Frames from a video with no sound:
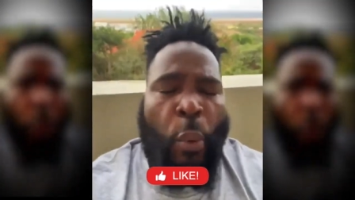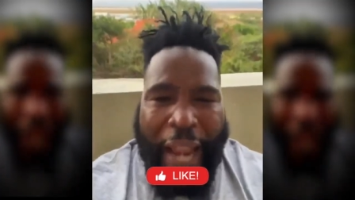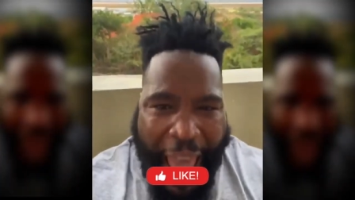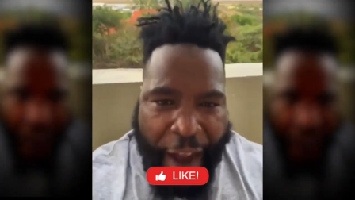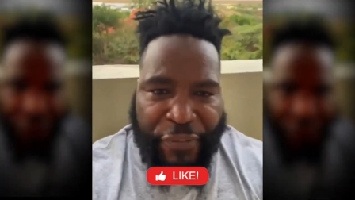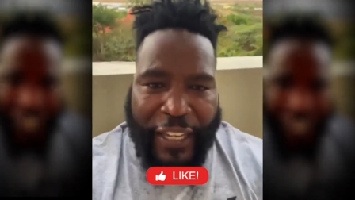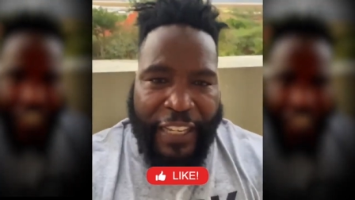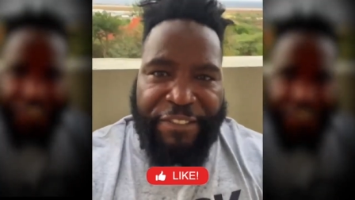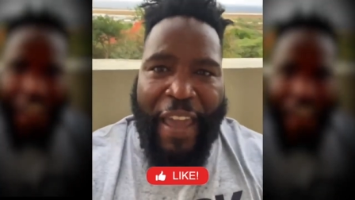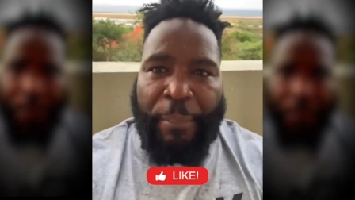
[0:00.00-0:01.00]
with African
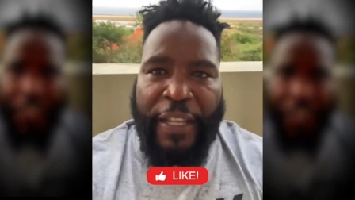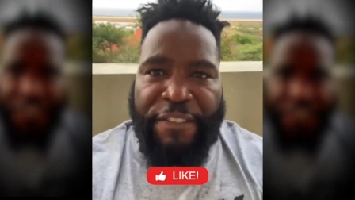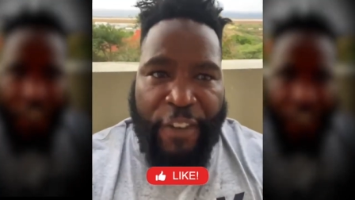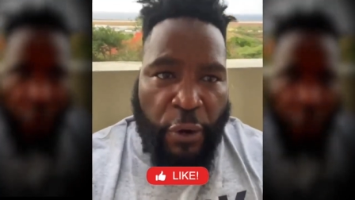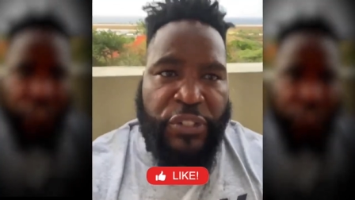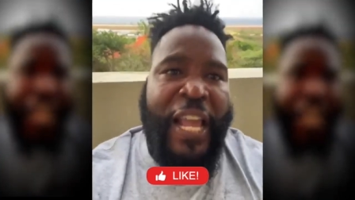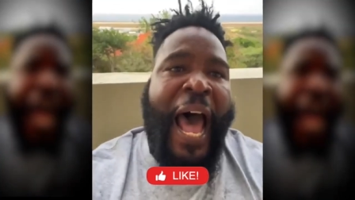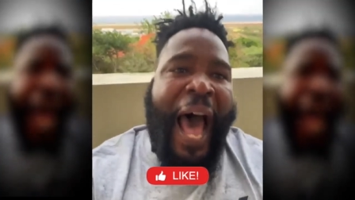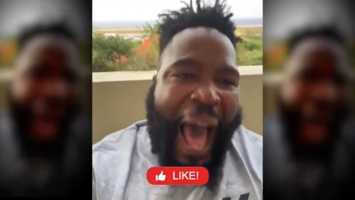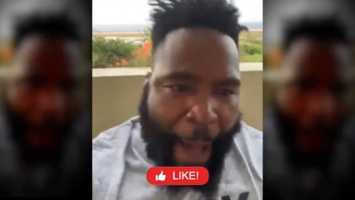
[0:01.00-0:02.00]
Family First,
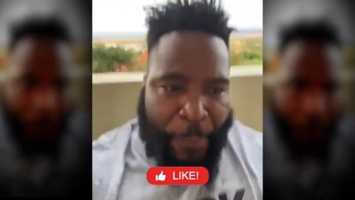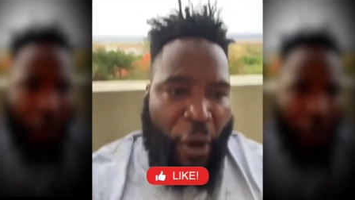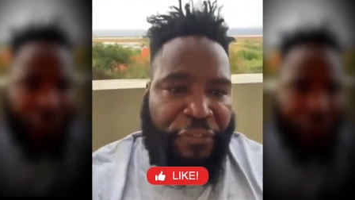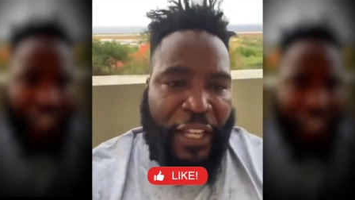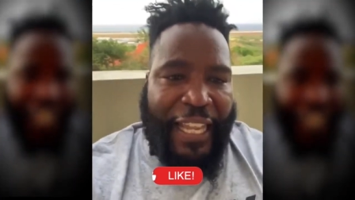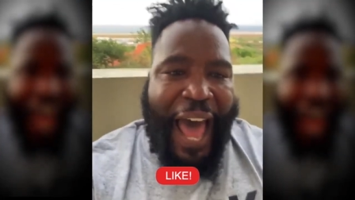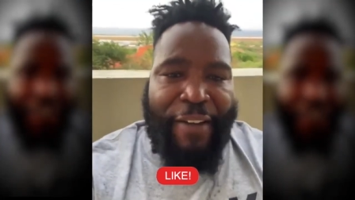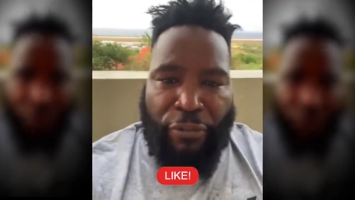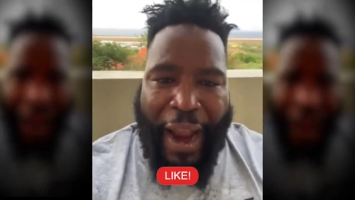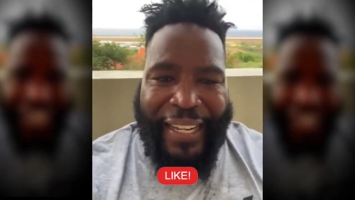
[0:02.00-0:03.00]
hop off the
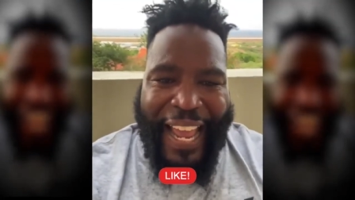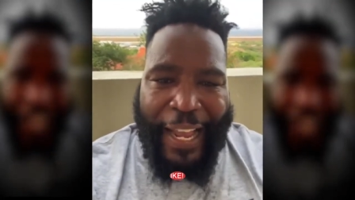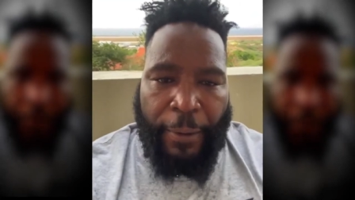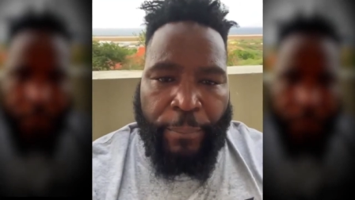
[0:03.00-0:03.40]
live right now.